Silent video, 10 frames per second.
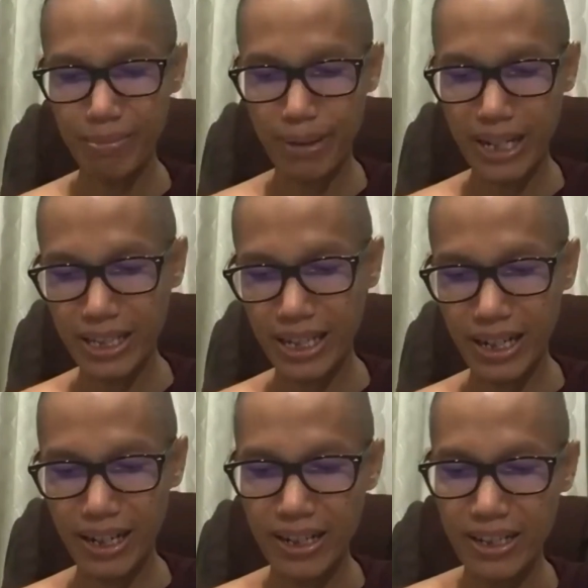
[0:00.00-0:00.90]

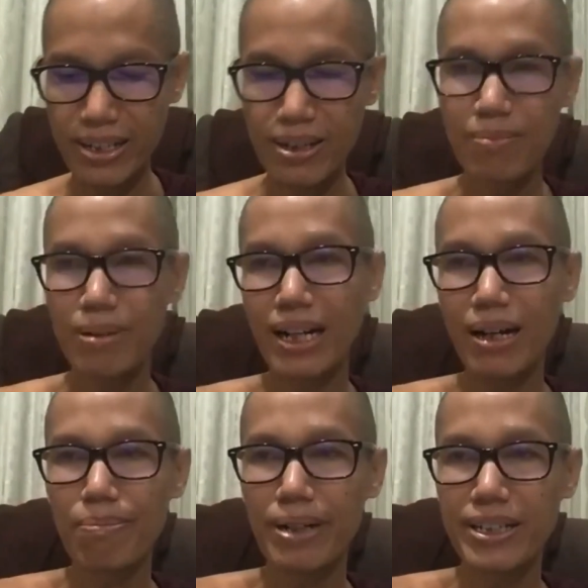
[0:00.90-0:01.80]
Paññā,
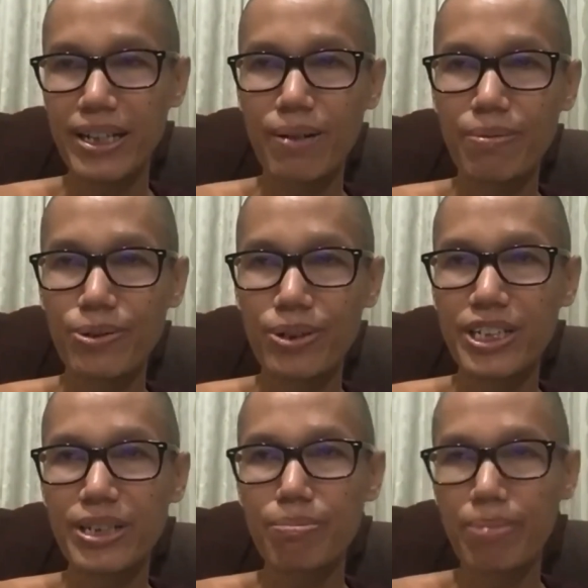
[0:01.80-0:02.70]
Phala Paññā,
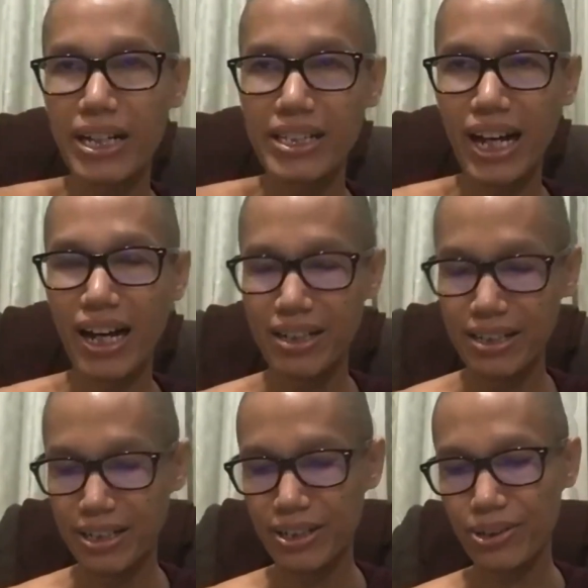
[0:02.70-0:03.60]
fruition Paññā.
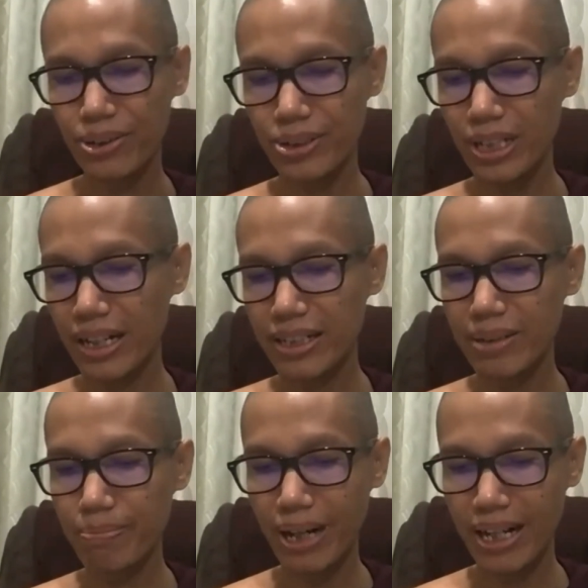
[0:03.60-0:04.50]
Those are
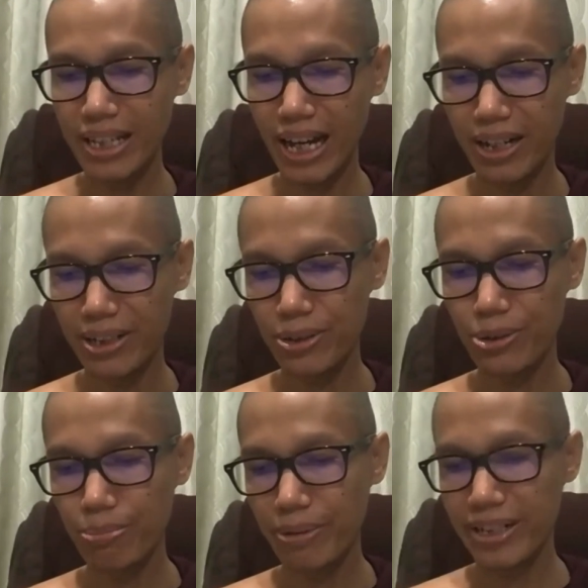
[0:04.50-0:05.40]
Paññā,
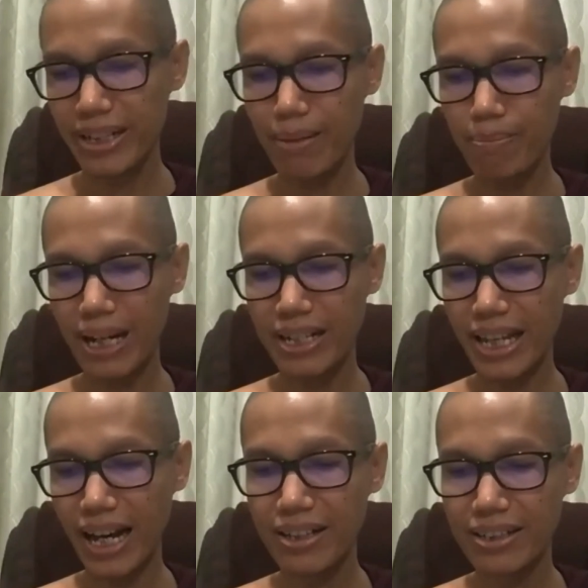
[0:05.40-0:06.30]
superior
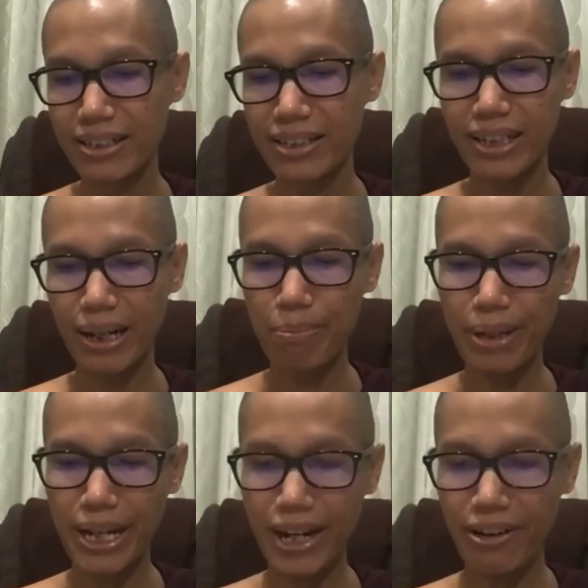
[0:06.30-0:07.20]
Paññā,
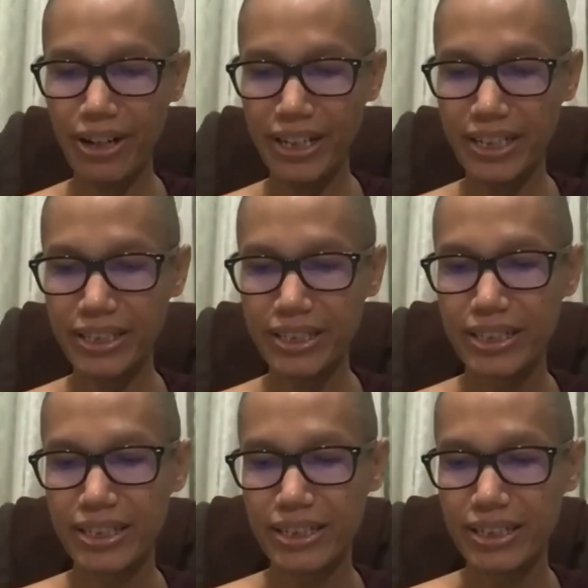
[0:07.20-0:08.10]
comparing
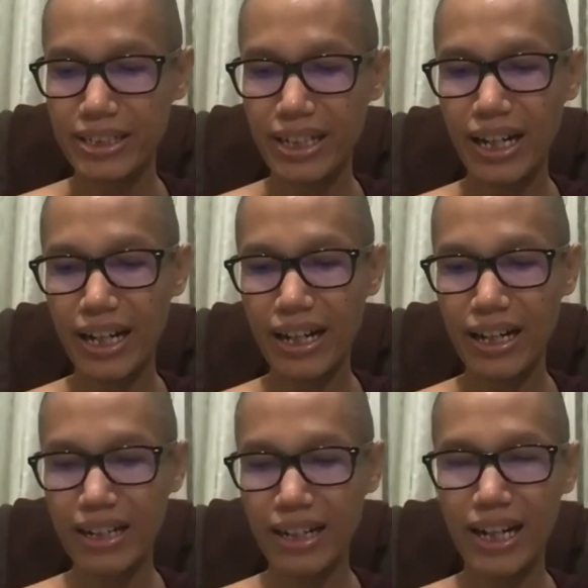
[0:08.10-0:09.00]

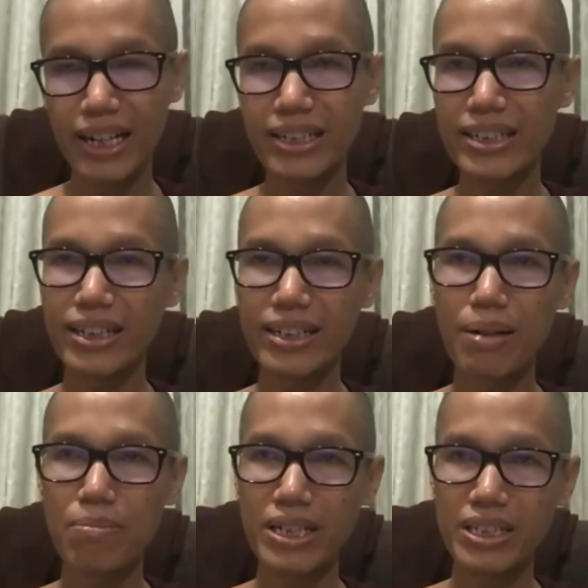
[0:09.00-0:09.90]
like
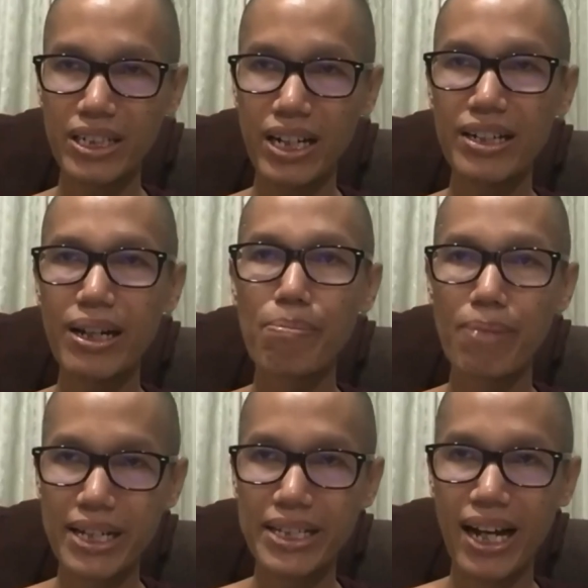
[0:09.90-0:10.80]
Kammasakata
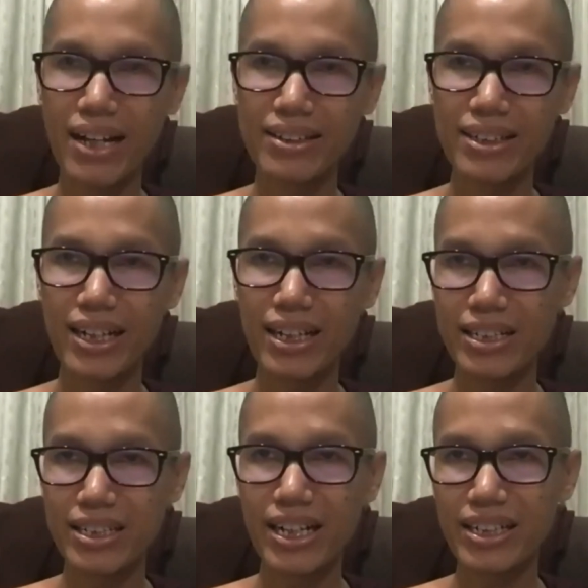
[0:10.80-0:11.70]
Paññā,
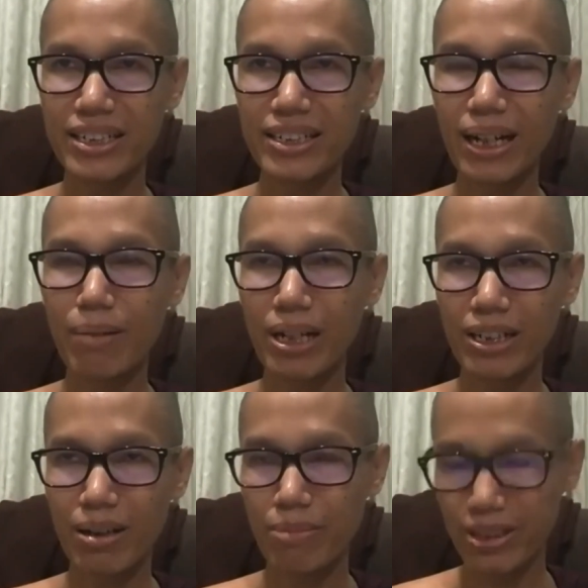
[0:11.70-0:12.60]
understanding karma and
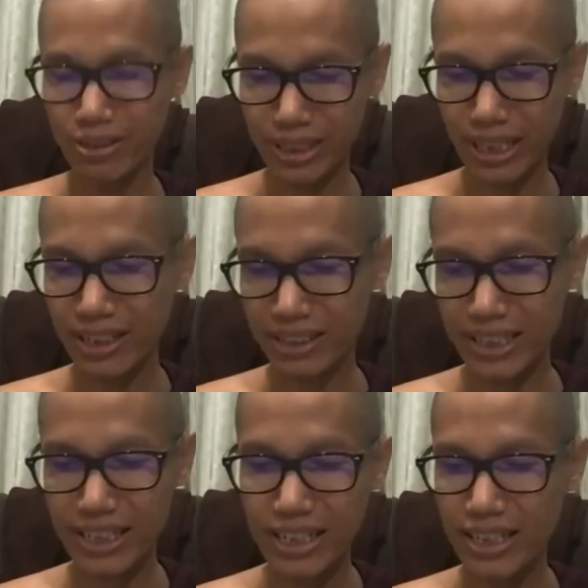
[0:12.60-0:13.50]
karma results.